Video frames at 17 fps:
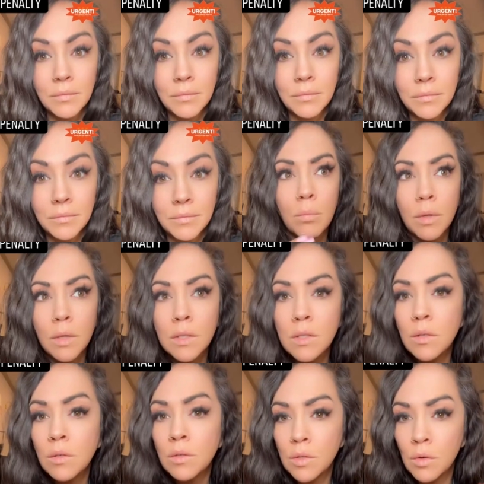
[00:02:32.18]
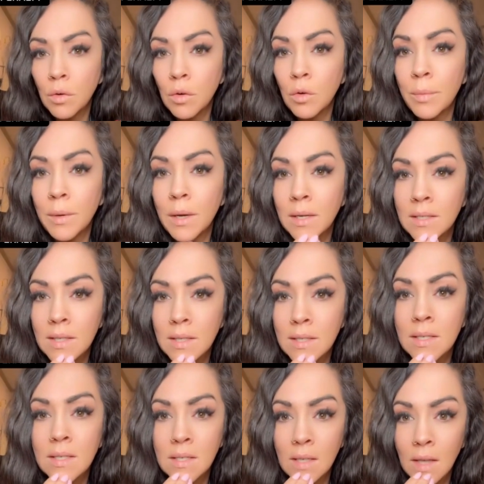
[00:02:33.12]
Please don't scroll, because this
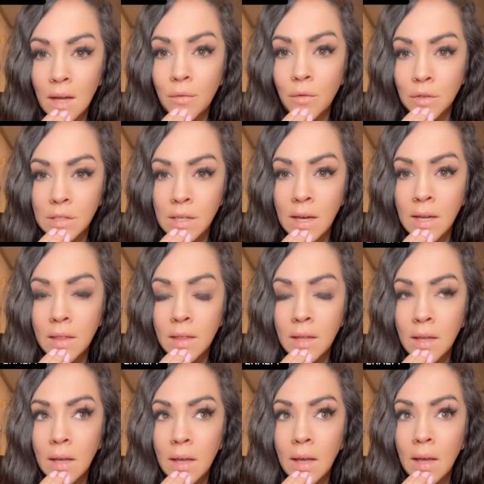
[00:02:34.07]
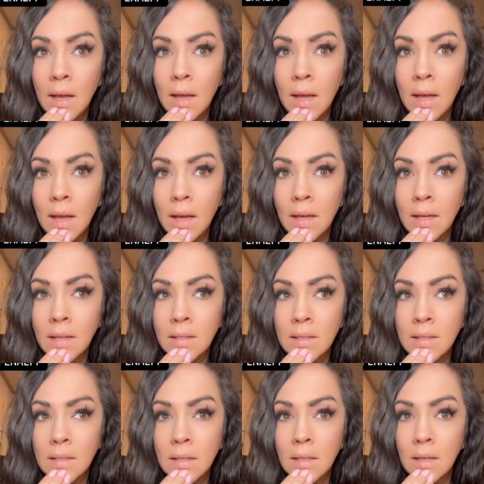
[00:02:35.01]
is life or death,
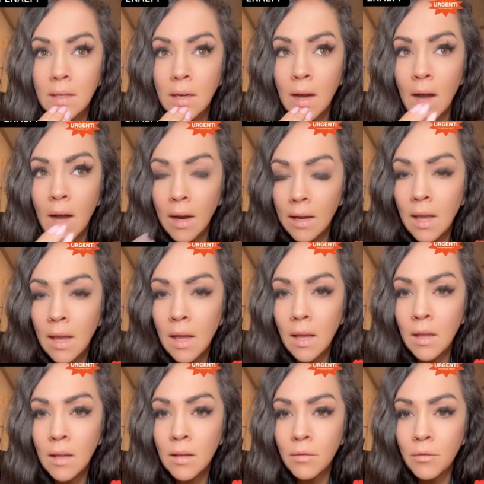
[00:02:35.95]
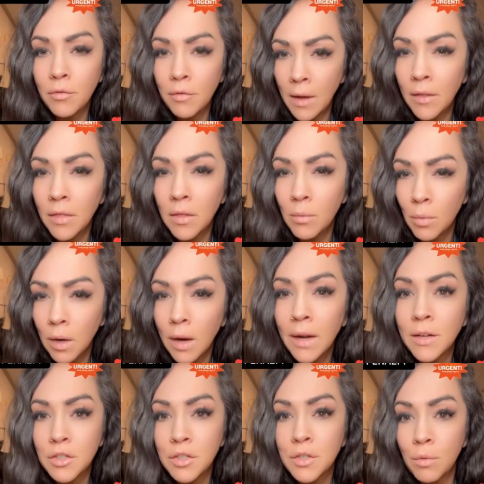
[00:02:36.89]
and I can't fathom what I
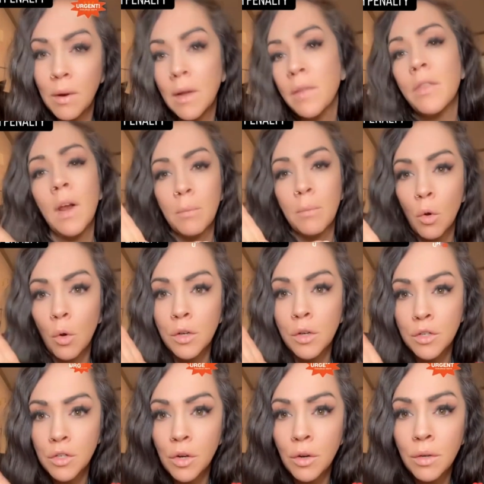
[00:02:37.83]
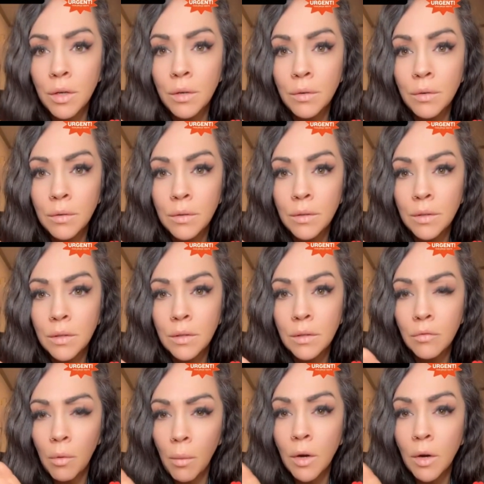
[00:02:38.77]
just read that I'm going to show you
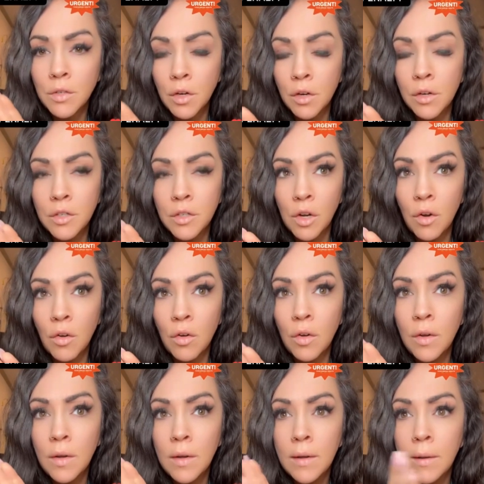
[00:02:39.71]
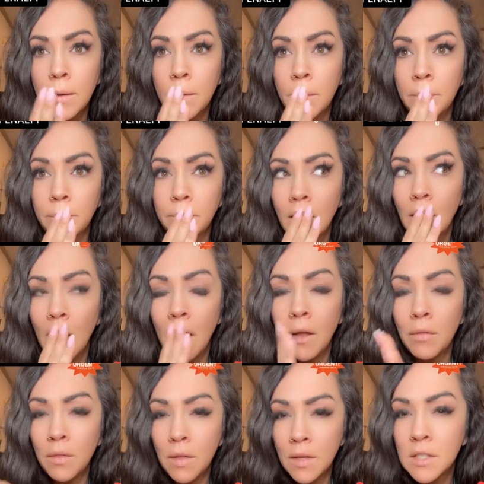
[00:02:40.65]
from our Attorney General,
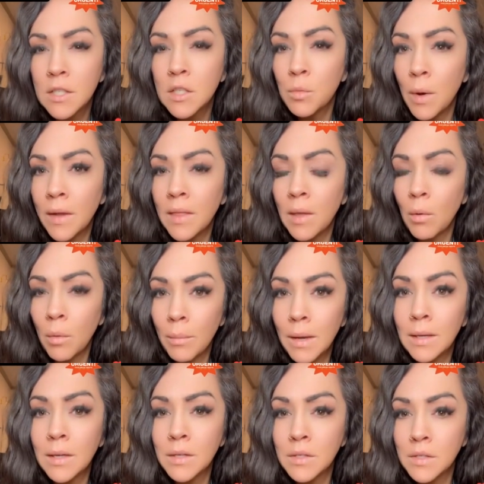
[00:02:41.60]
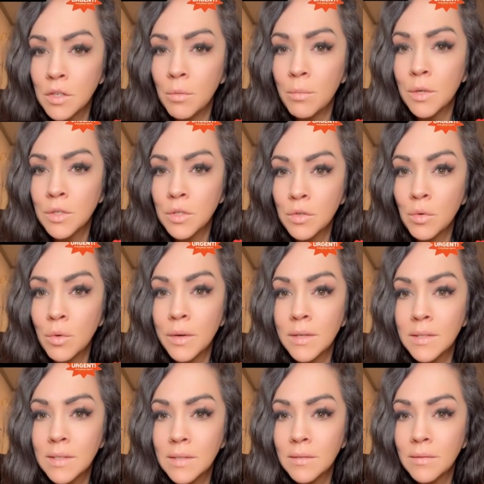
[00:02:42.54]
and this is why they were making so much
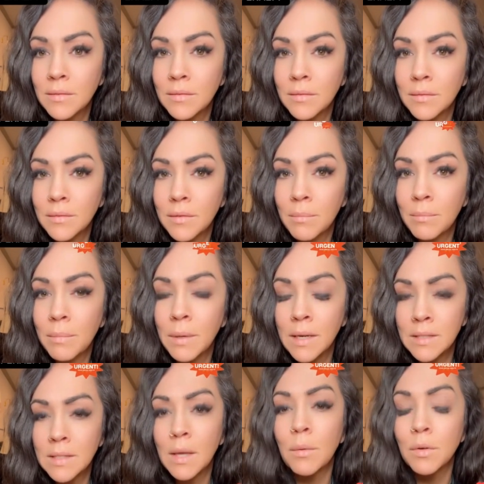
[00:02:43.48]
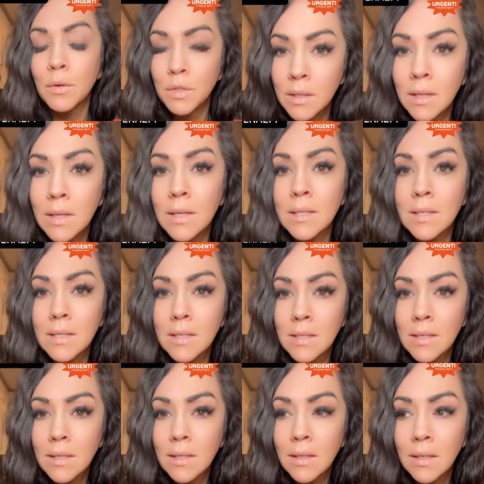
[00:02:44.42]
noise, because they were doing this
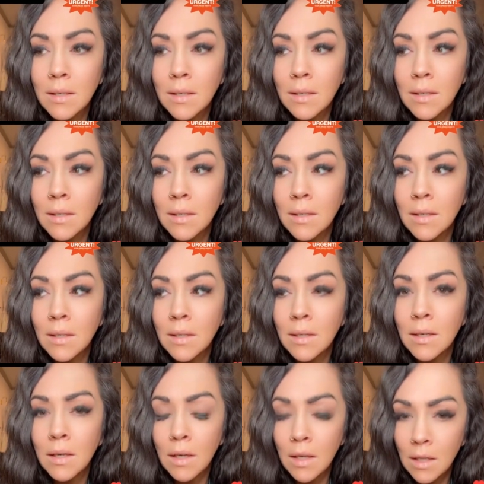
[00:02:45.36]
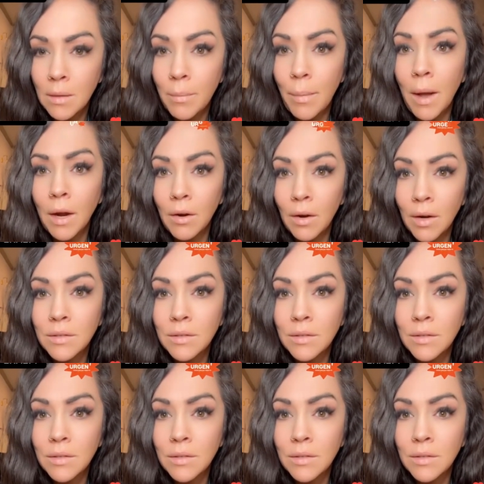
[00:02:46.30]
in the background.